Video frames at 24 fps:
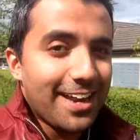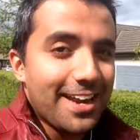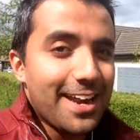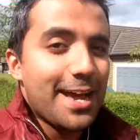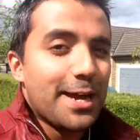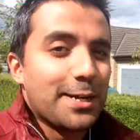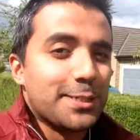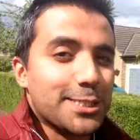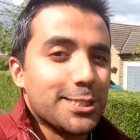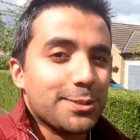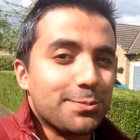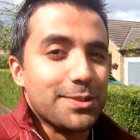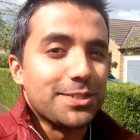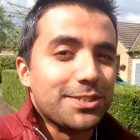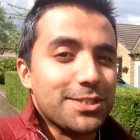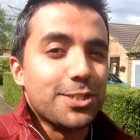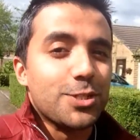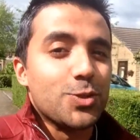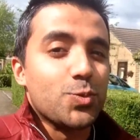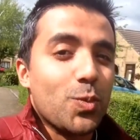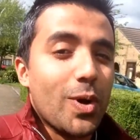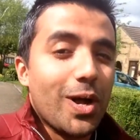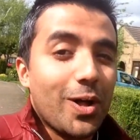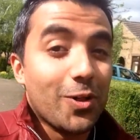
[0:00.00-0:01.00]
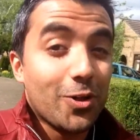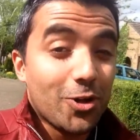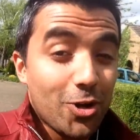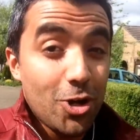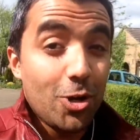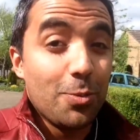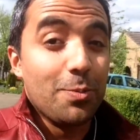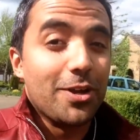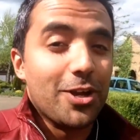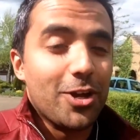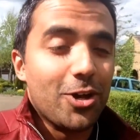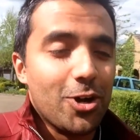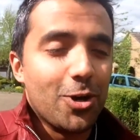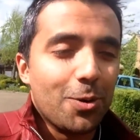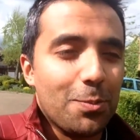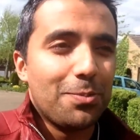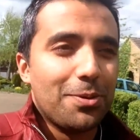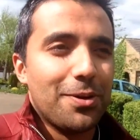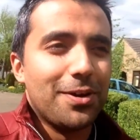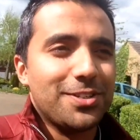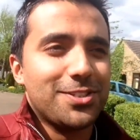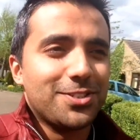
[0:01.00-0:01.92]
announcements as well coming up,